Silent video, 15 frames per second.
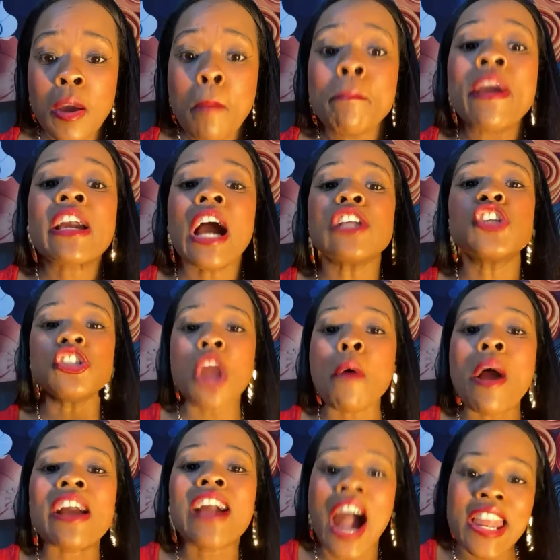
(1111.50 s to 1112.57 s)
because you know
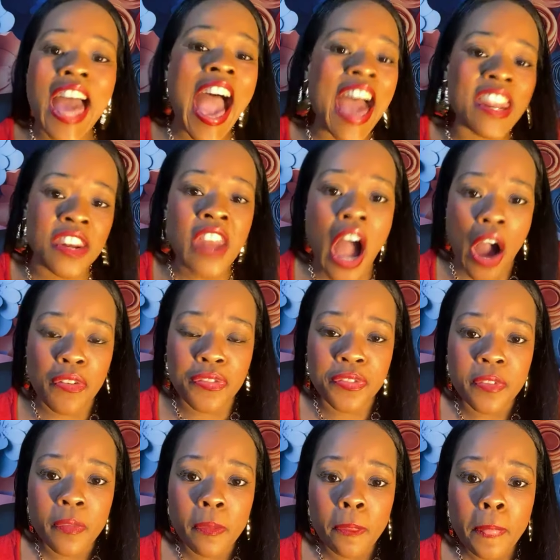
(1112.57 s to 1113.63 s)
what god had enough
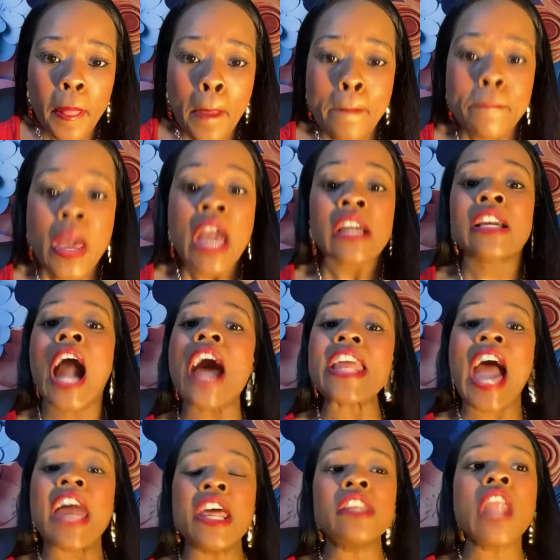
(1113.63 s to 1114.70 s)
God
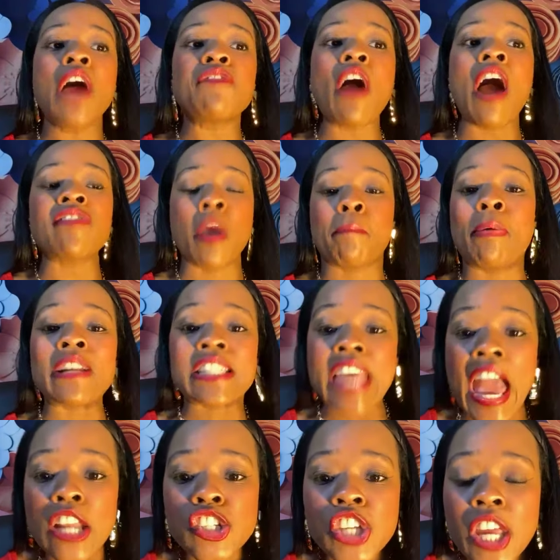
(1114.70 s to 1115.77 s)
had enough of the
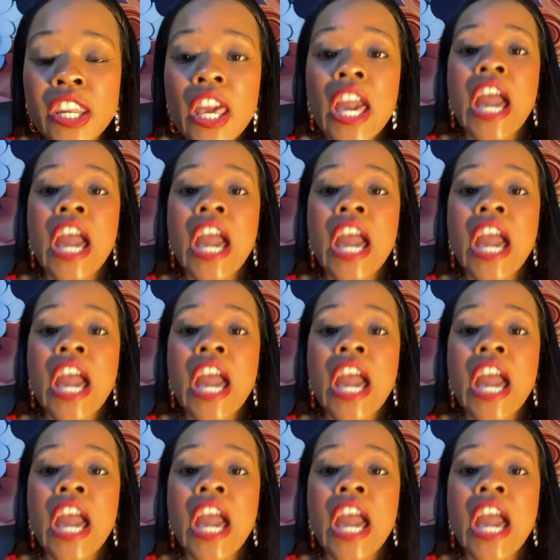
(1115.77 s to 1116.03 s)
pretension.